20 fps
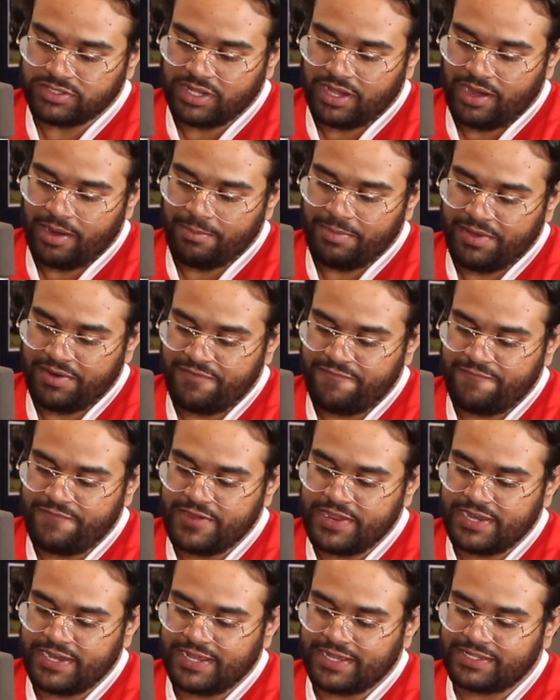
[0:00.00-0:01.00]
But
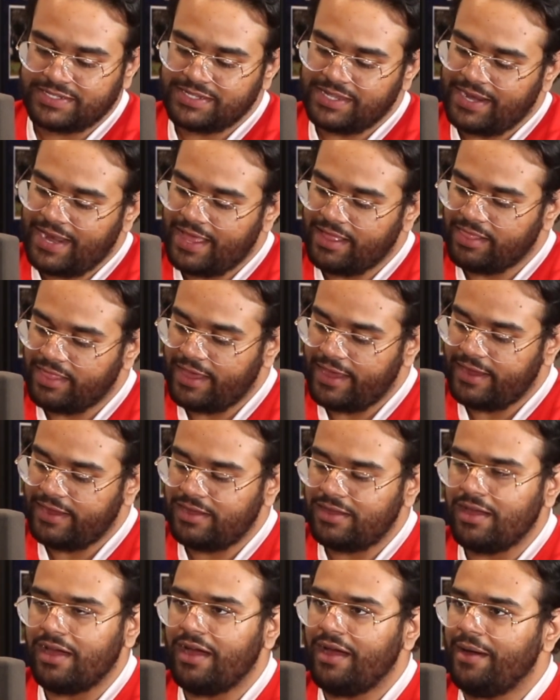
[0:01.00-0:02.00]
Phoenix and
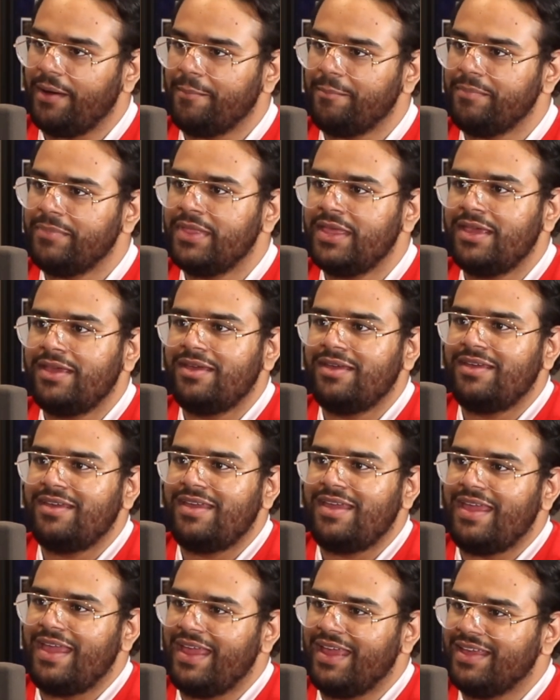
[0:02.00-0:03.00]
LA,
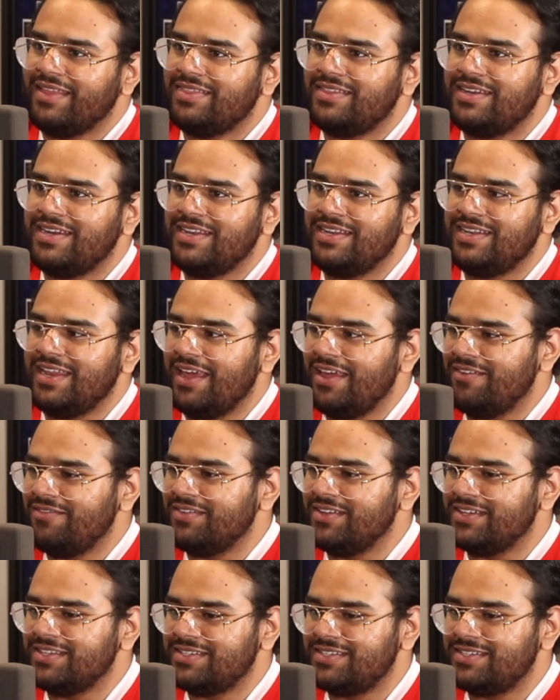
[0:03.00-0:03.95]
Anthony Davis.